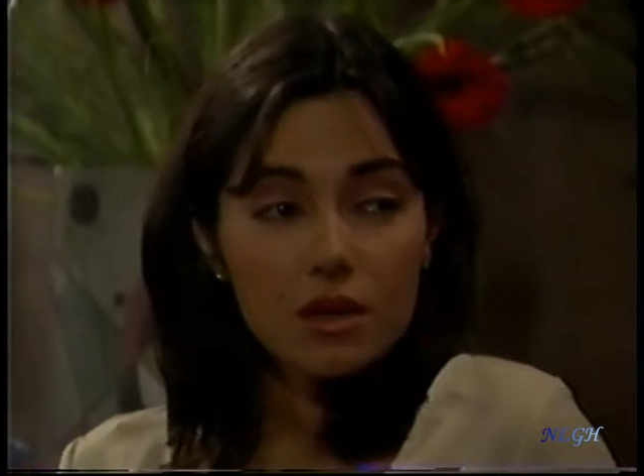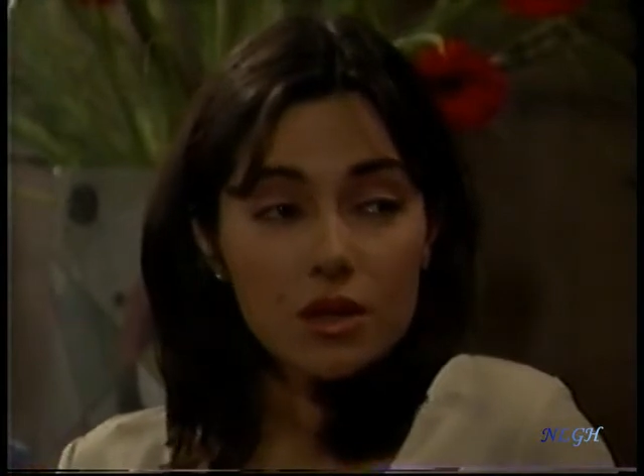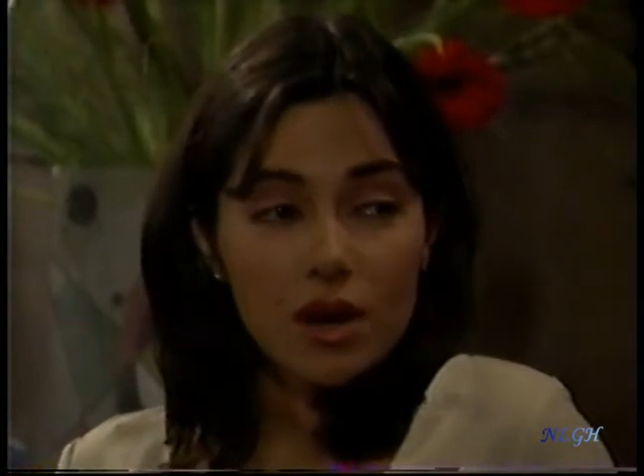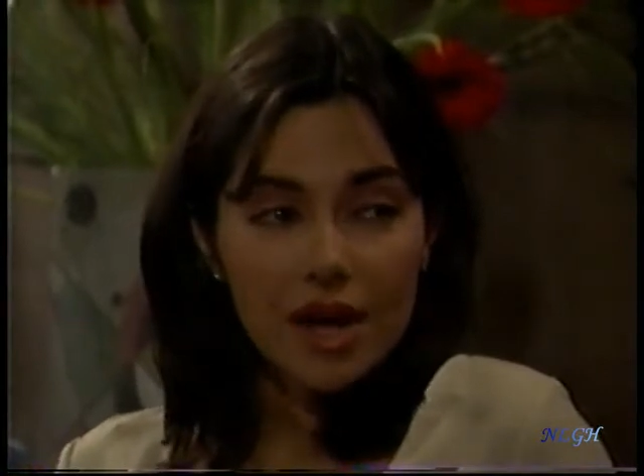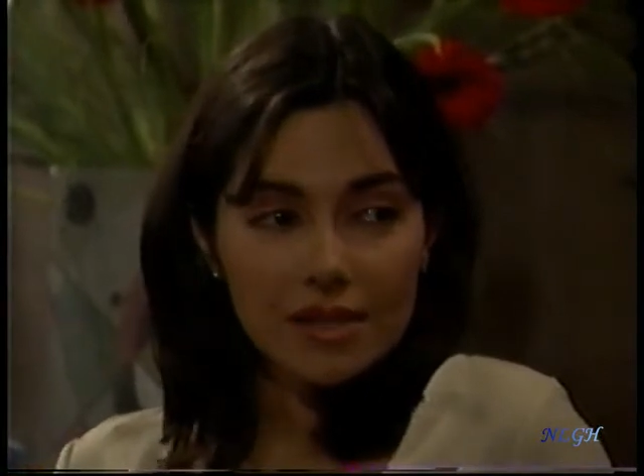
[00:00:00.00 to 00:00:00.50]

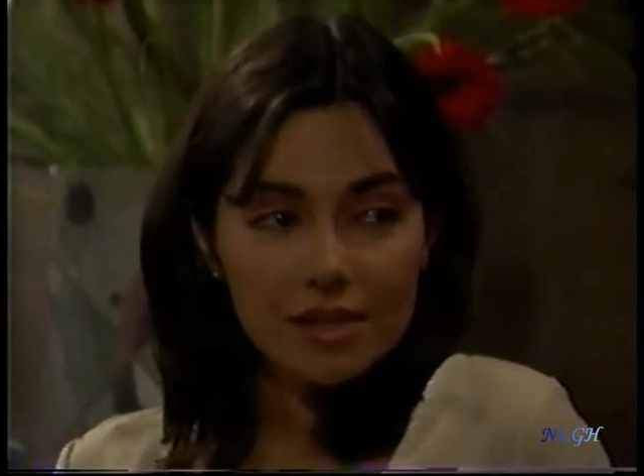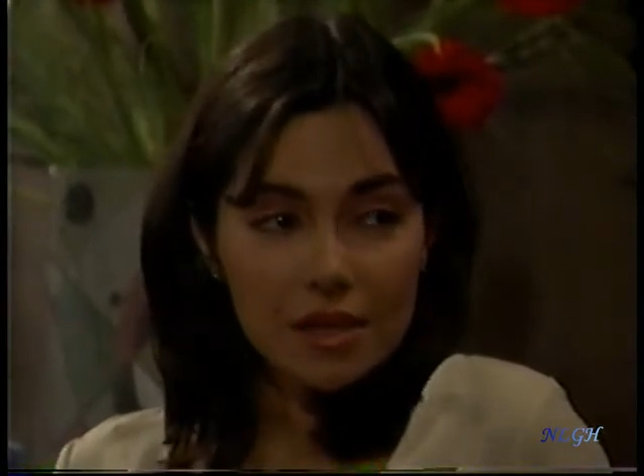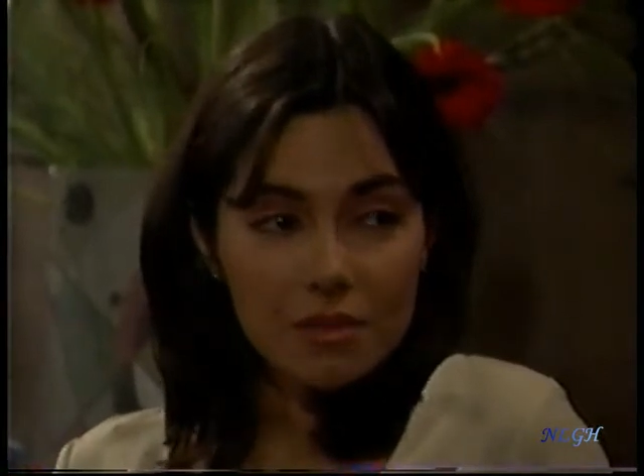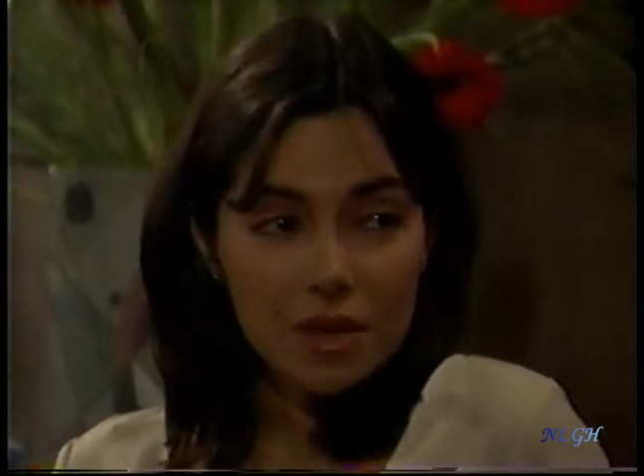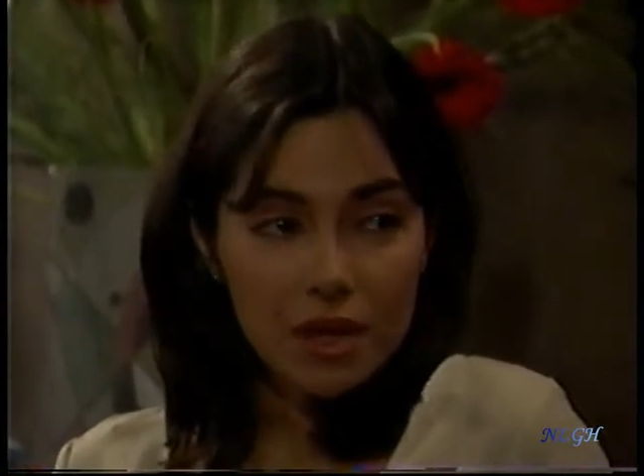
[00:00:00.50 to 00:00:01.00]
You're
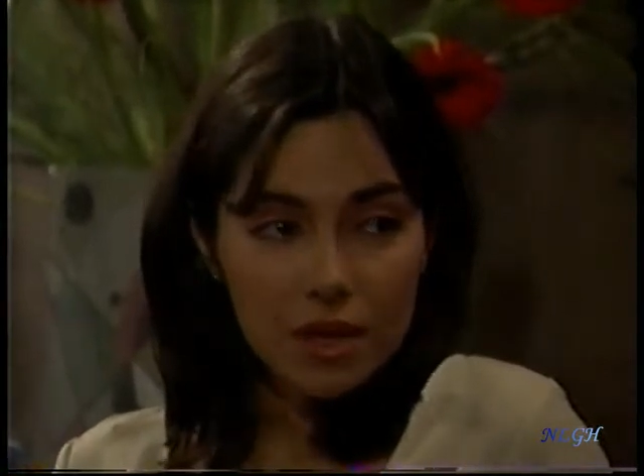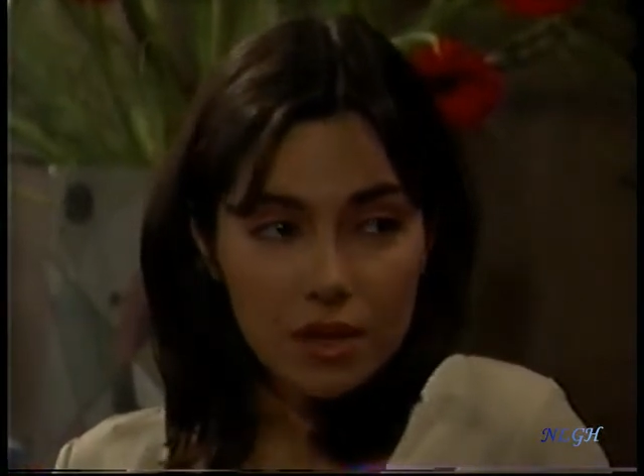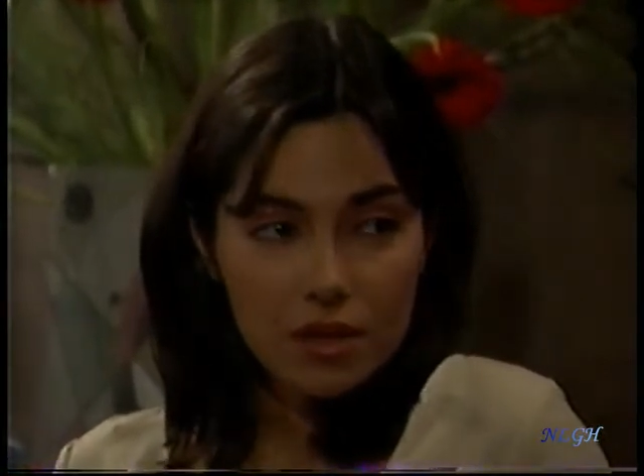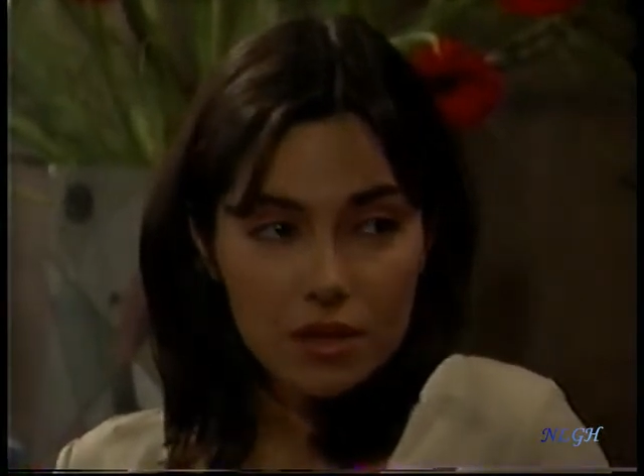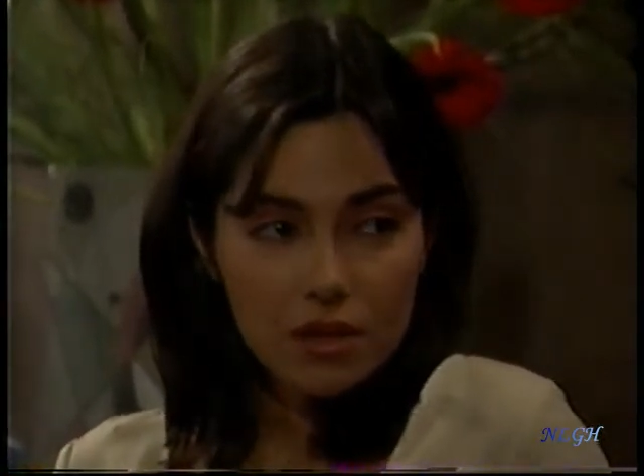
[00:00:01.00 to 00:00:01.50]
asking
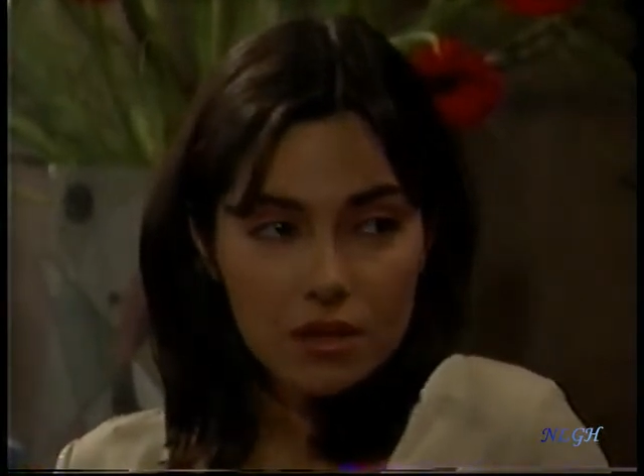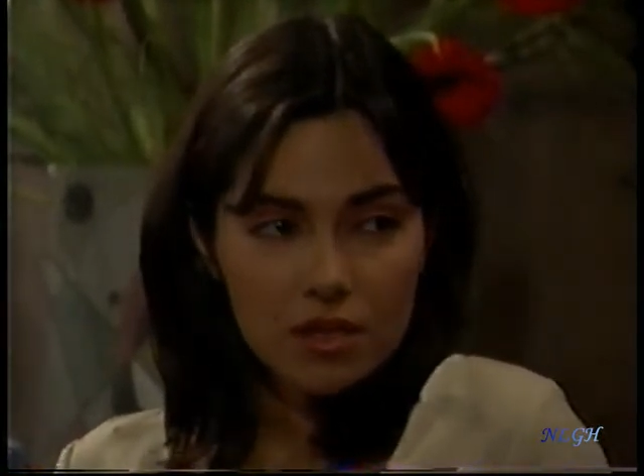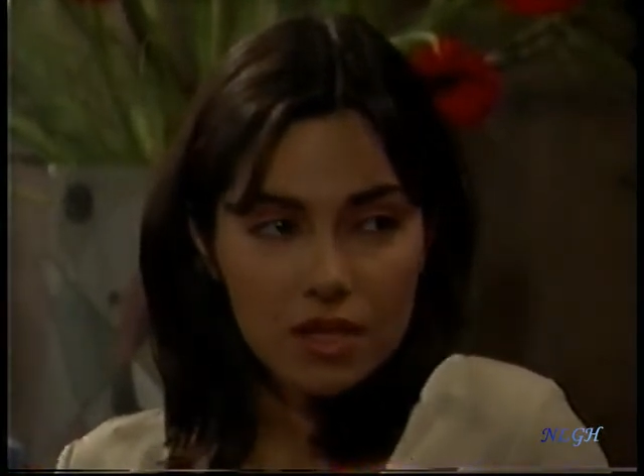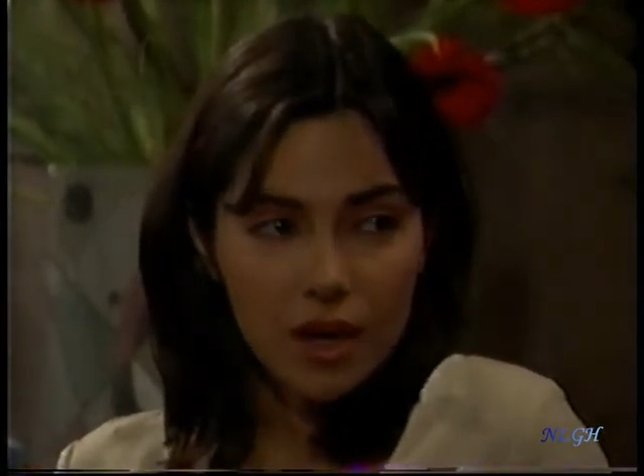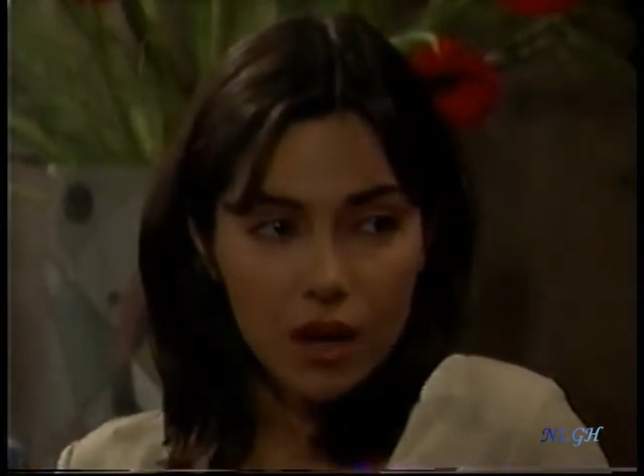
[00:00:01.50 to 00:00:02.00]
me
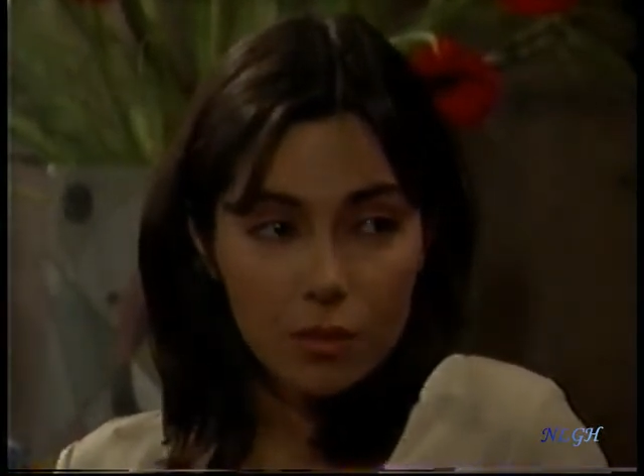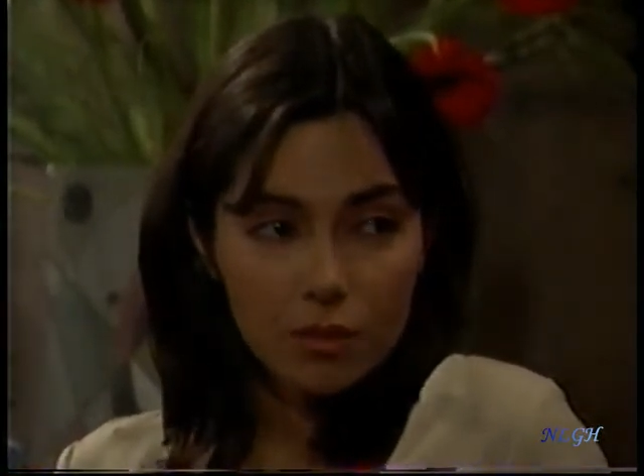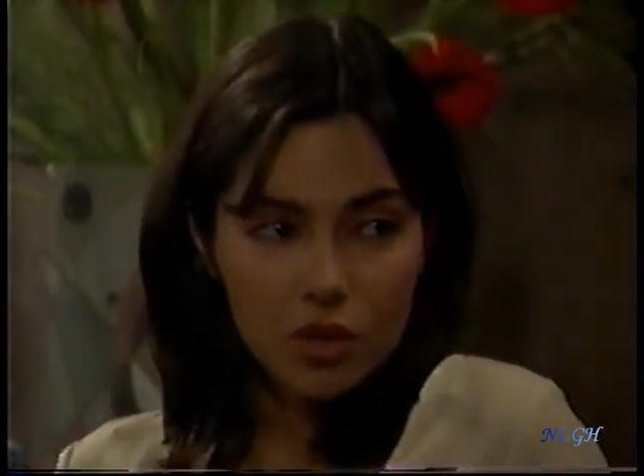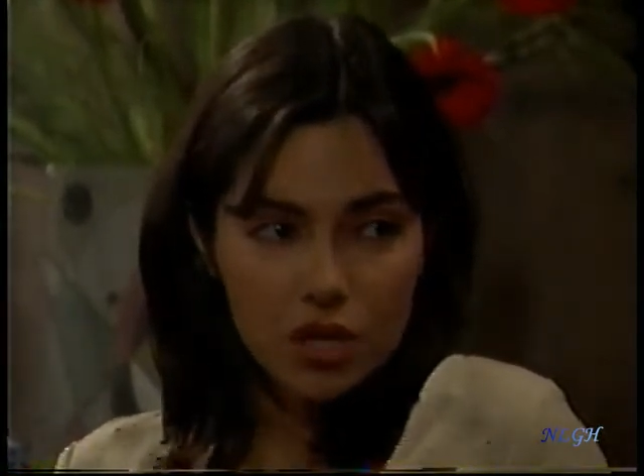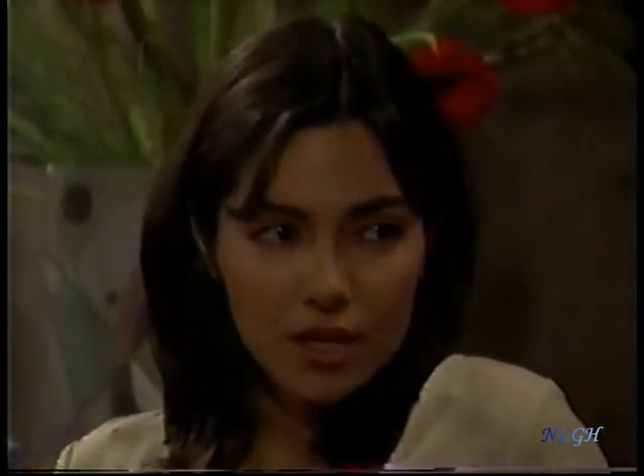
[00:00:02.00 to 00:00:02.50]
to
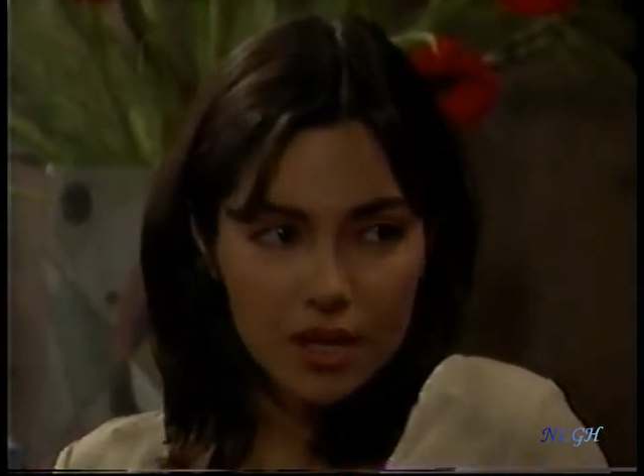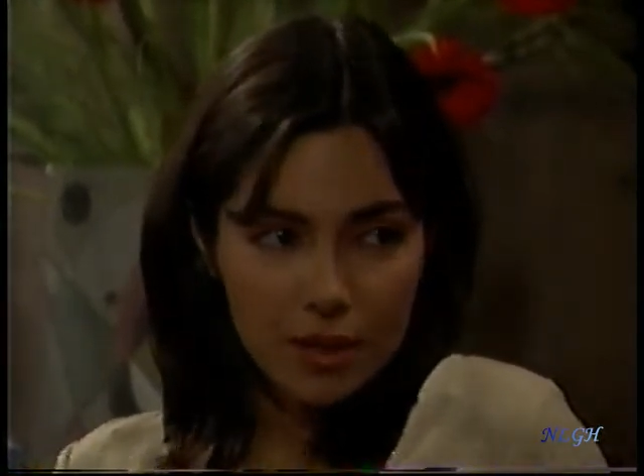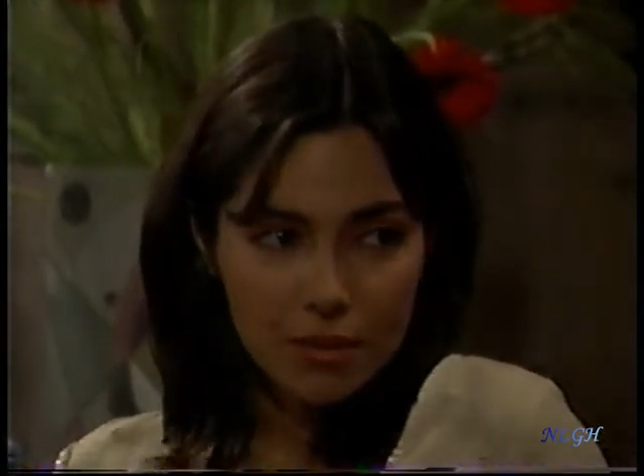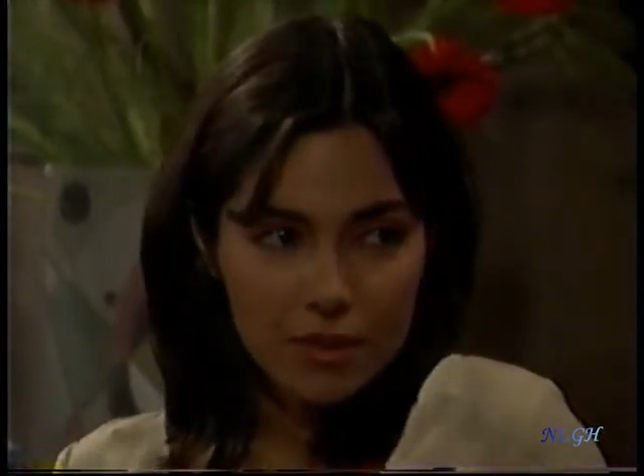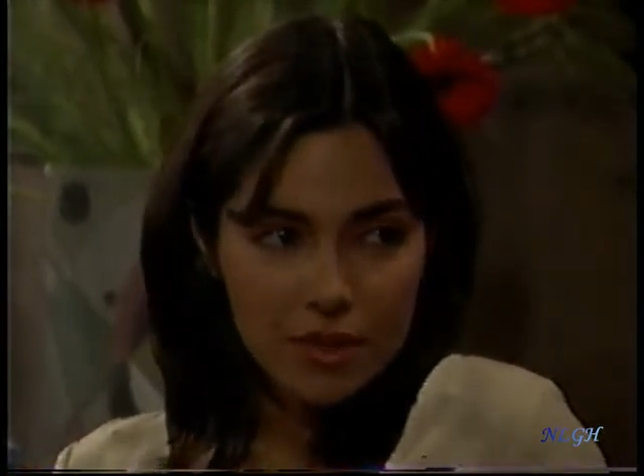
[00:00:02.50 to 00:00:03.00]
help put
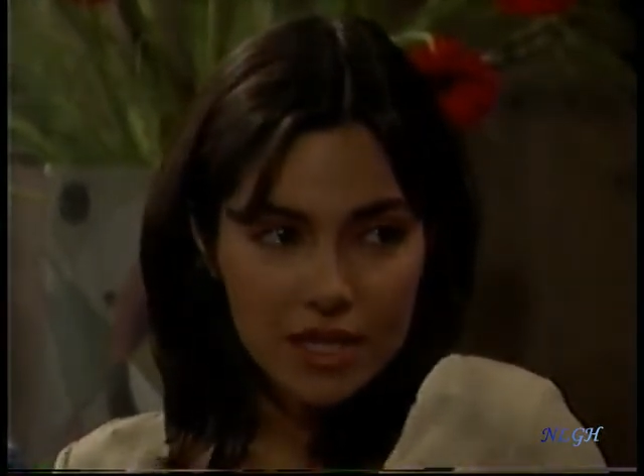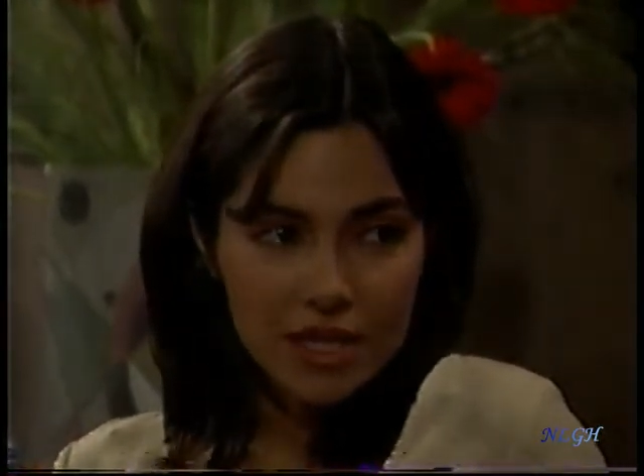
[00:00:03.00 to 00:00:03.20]
him